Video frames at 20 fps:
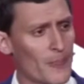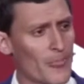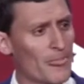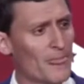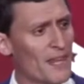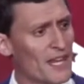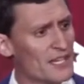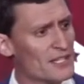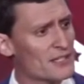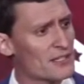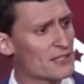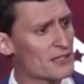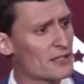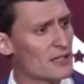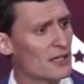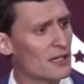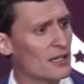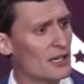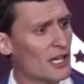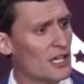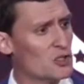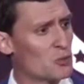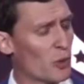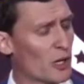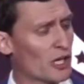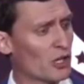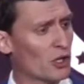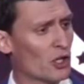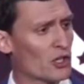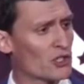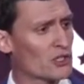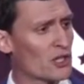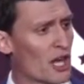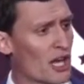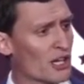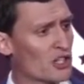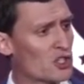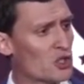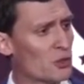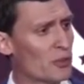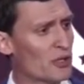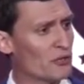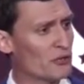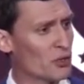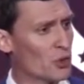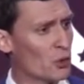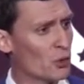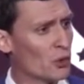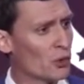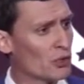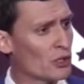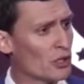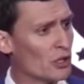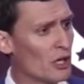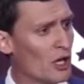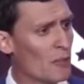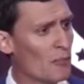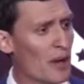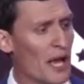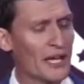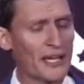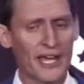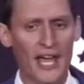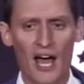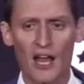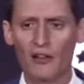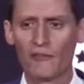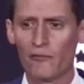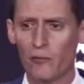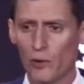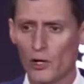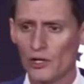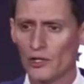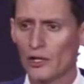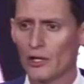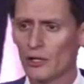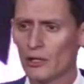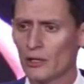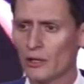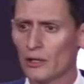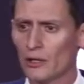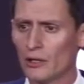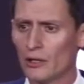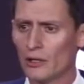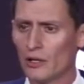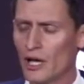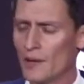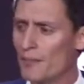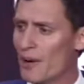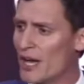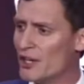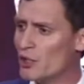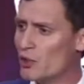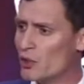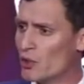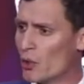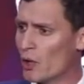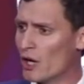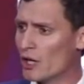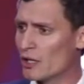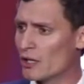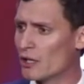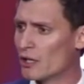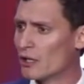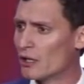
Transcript: This is what it looks like to be ruled by California and by New York.